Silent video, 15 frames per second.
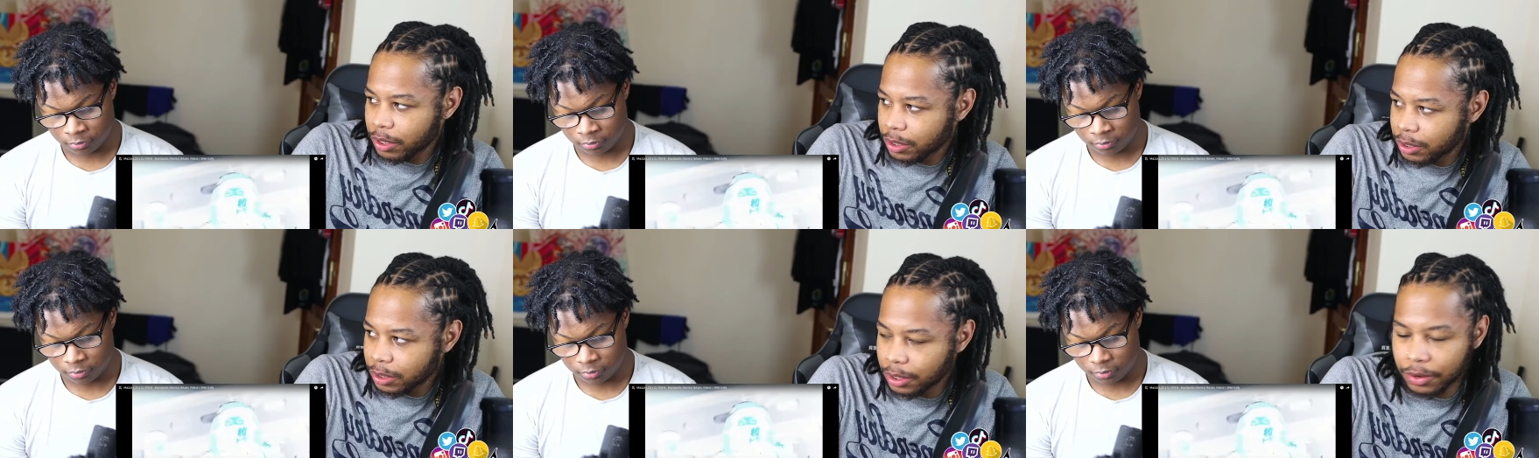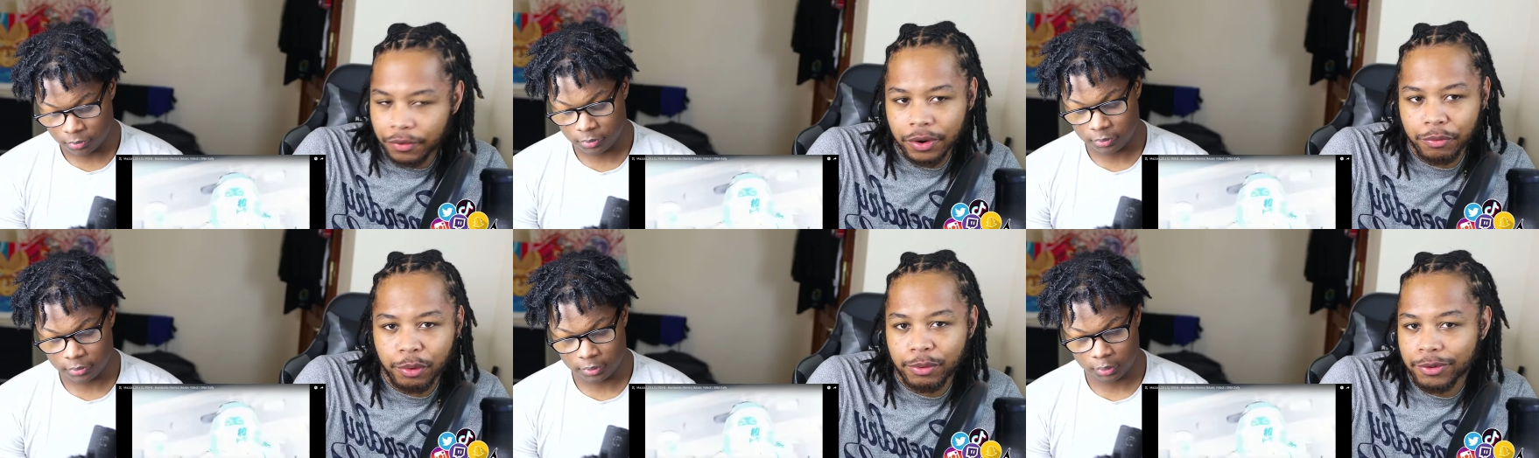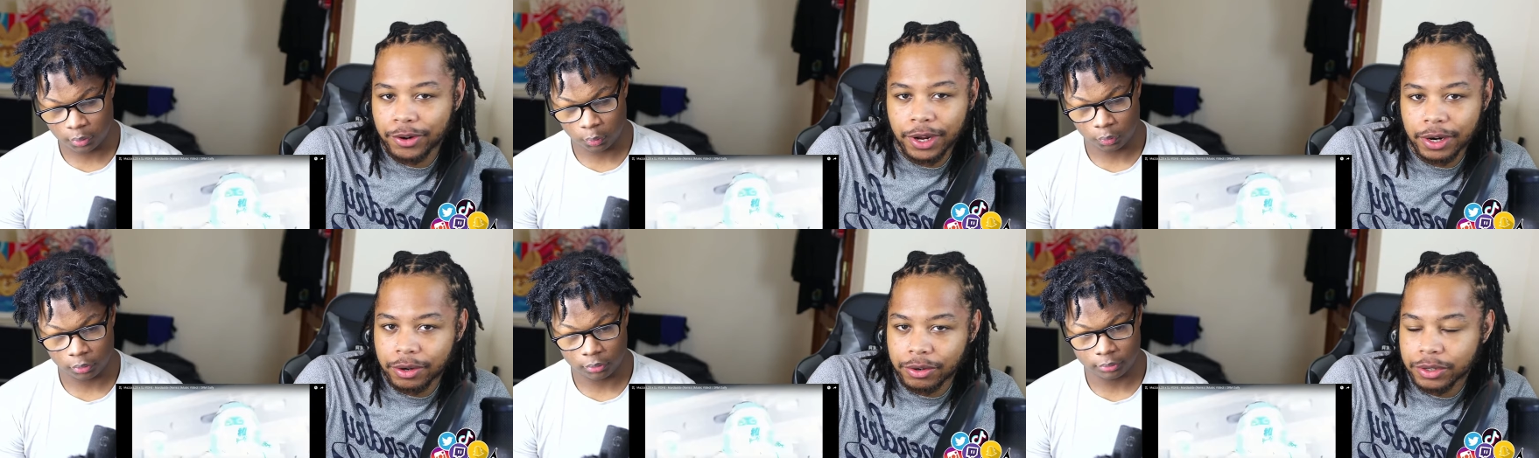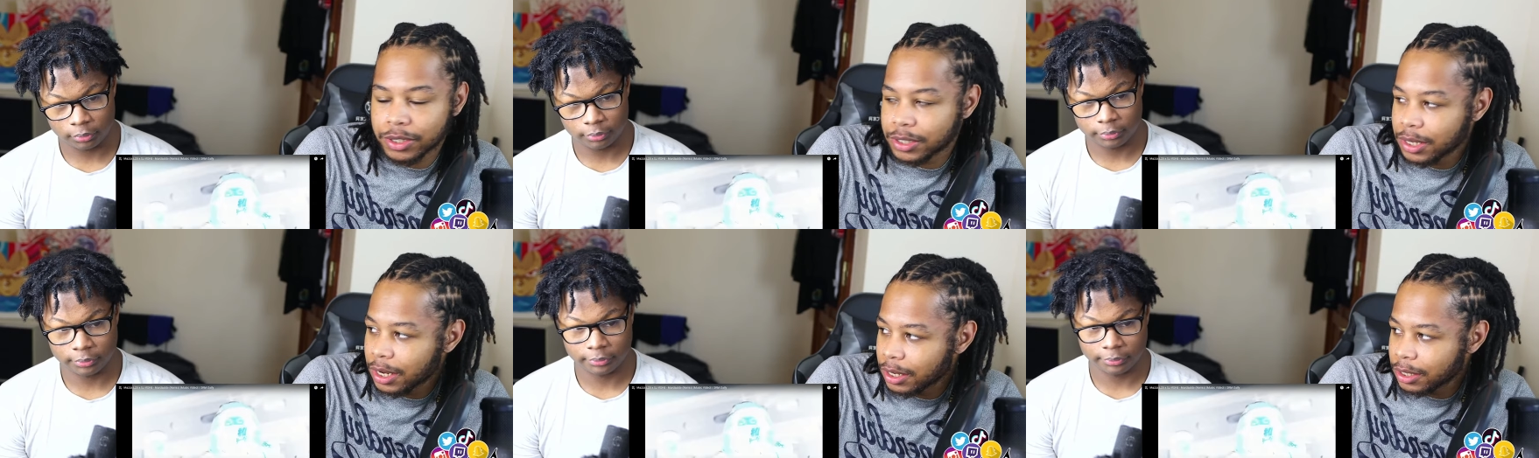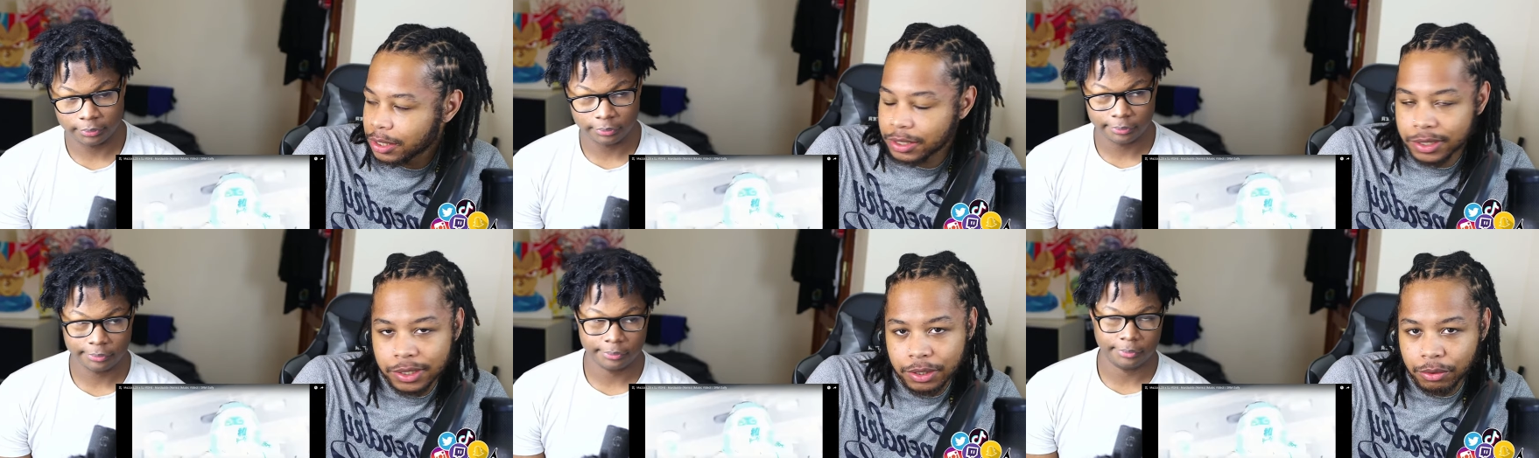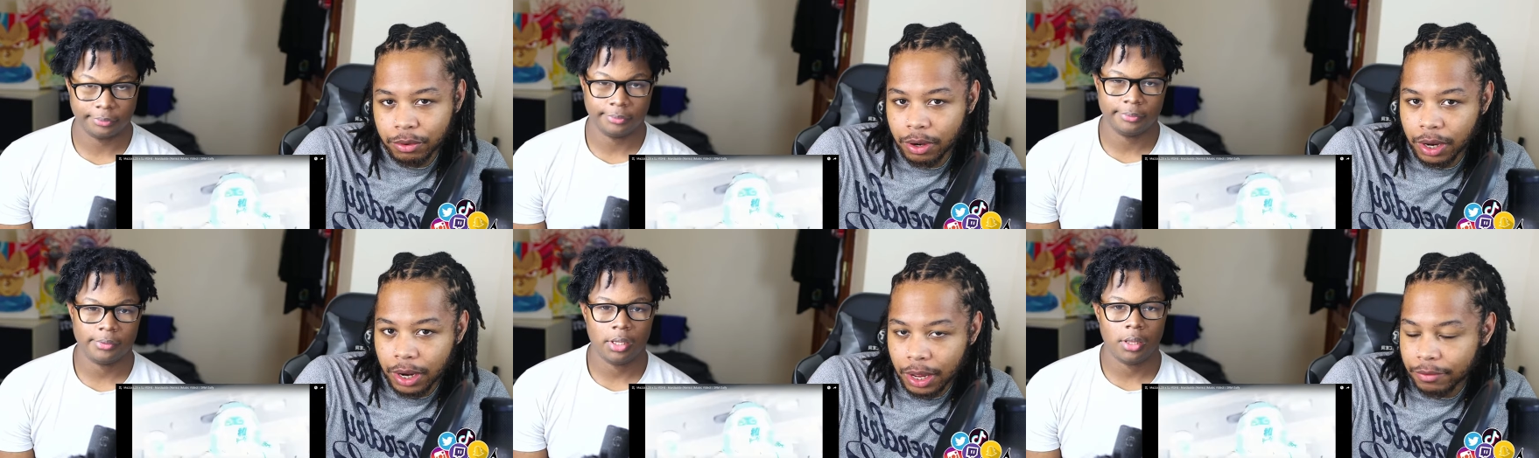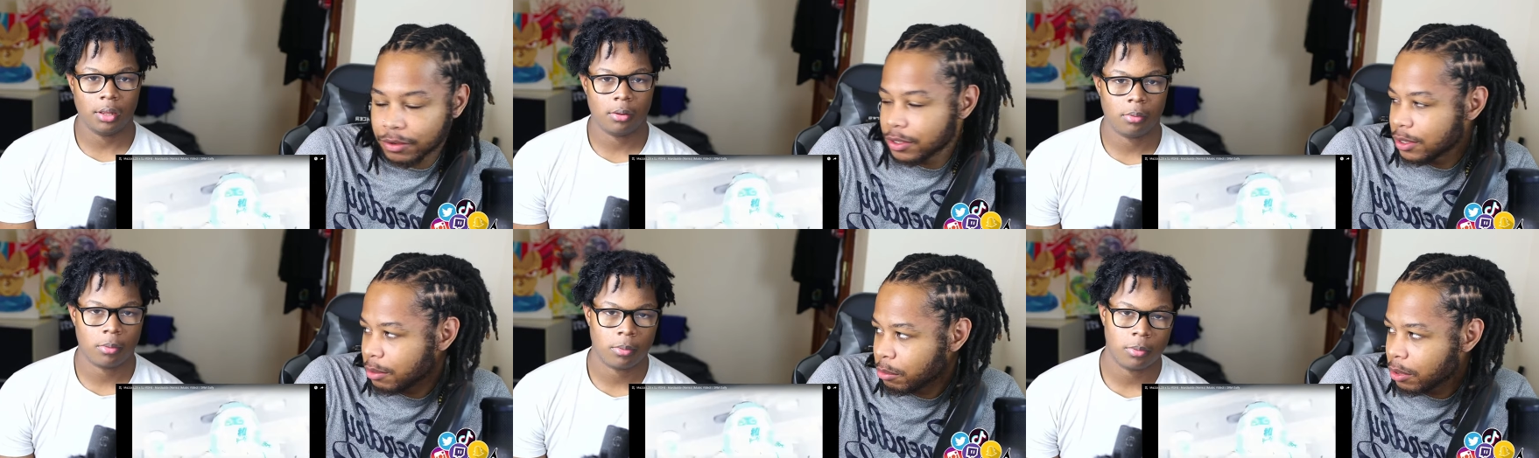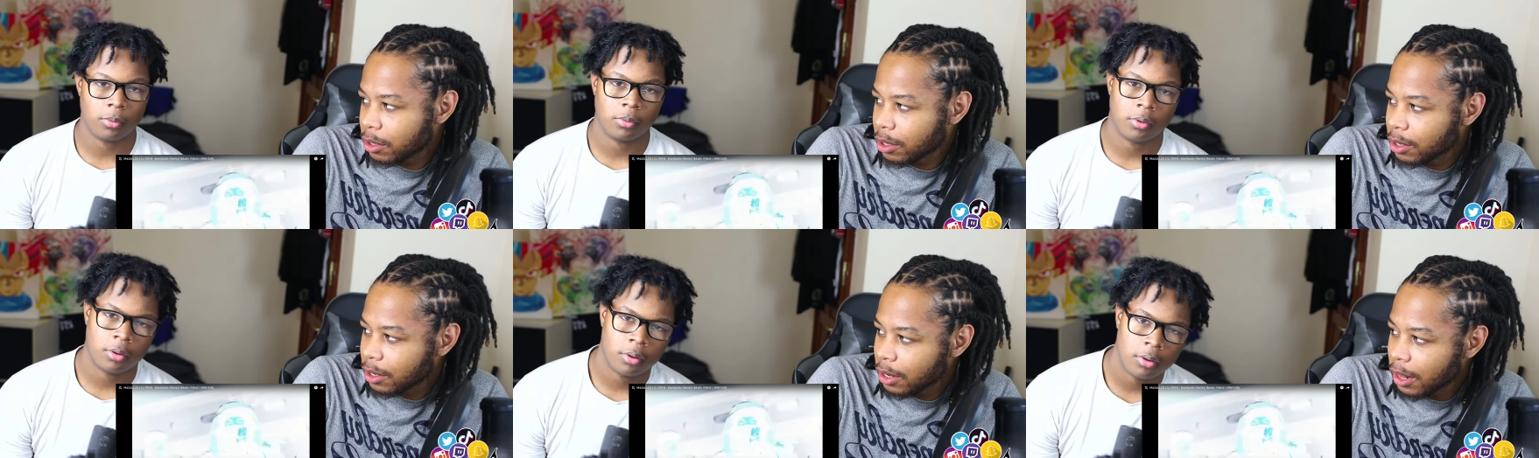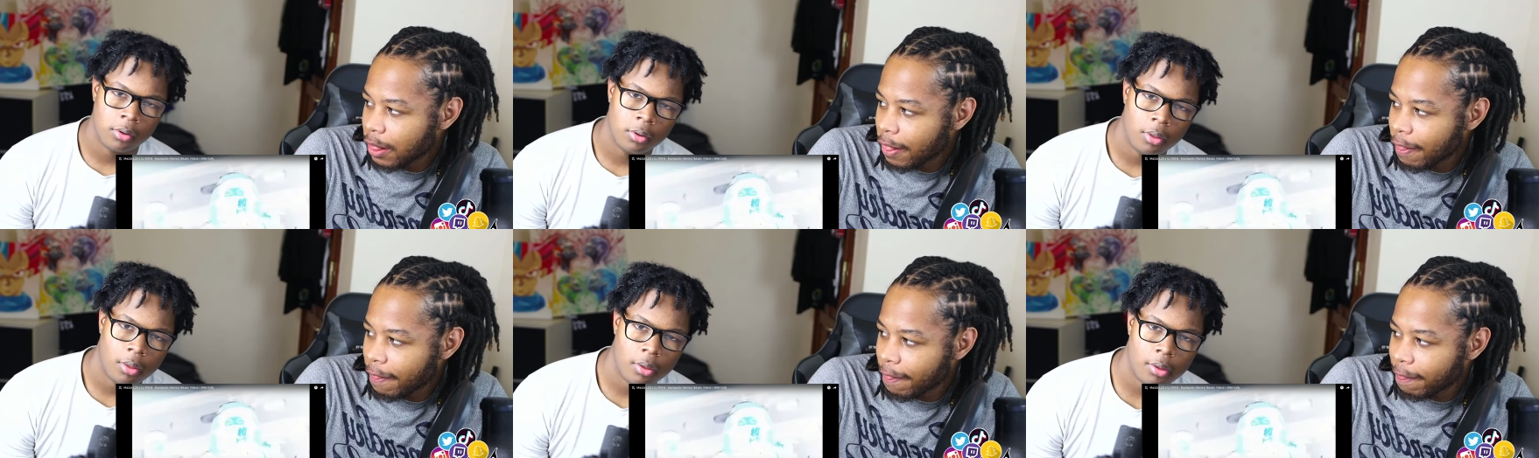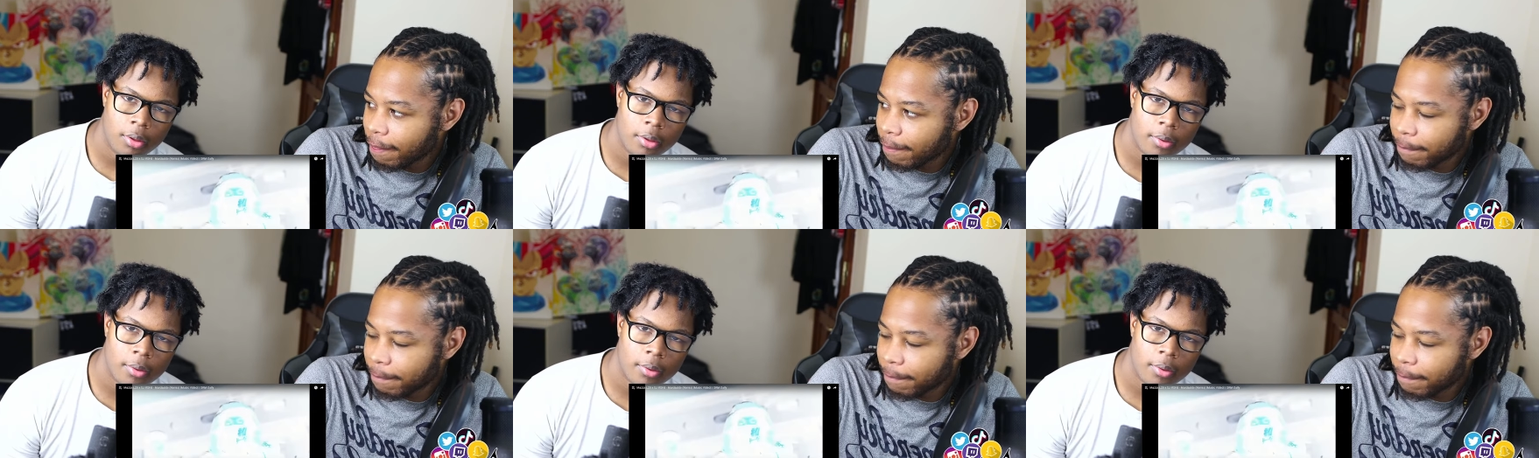Speaker 1: Even if we feel like the culture's dying, it's still alive to someone. yeah,